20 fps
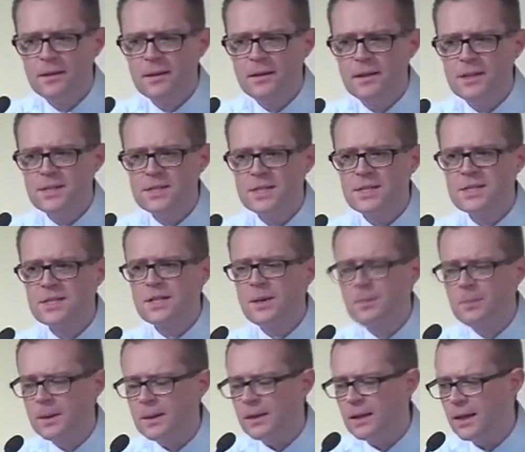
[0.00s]
is
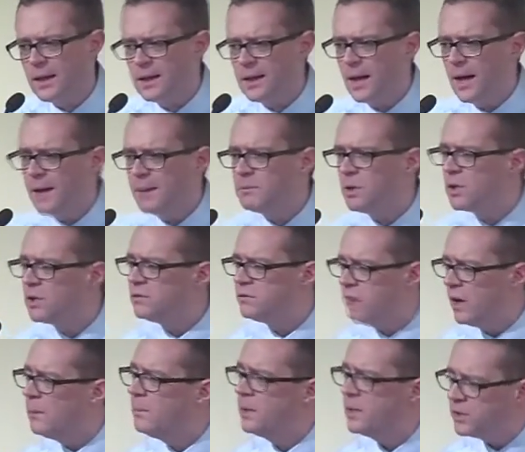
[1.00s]
insipid, and I'm going to
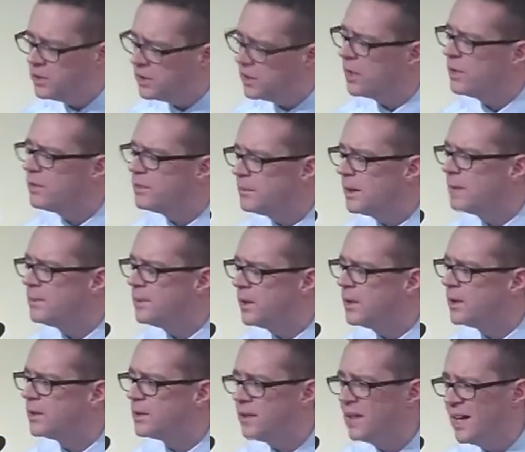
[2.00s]
vomit you out of my
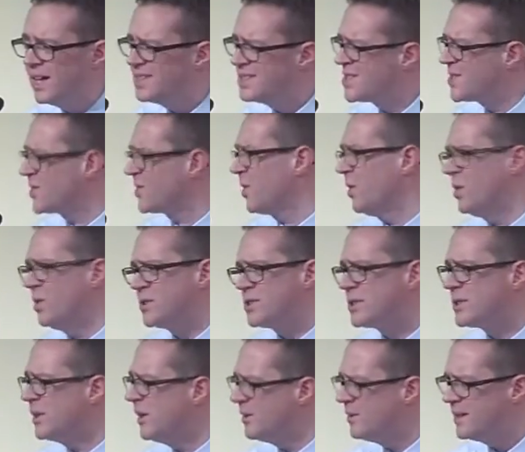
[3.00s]
mouth. Now, that's strong
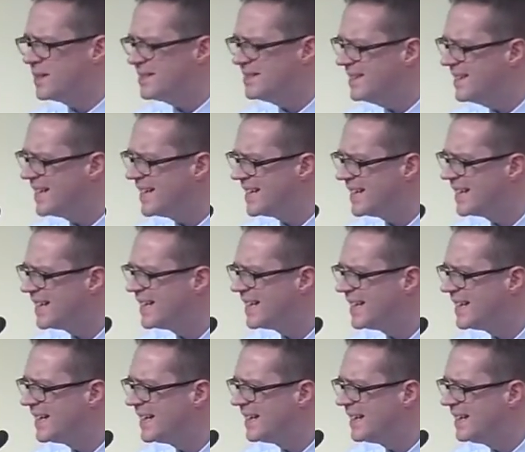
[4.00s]
stuff, isn't it?
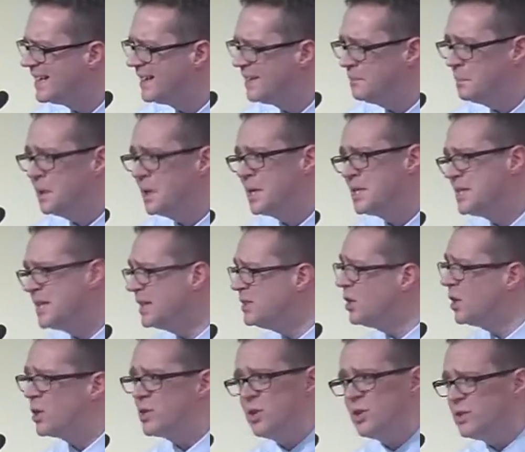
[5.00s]
But it's in
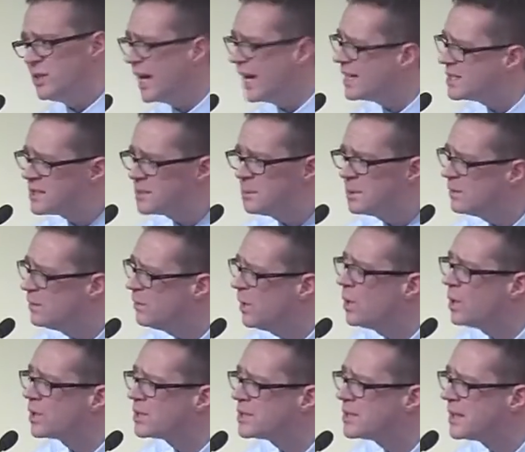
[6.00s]
your New Testament,
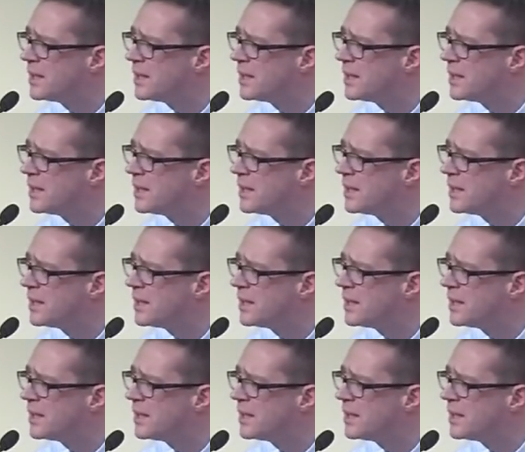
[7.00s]
folks.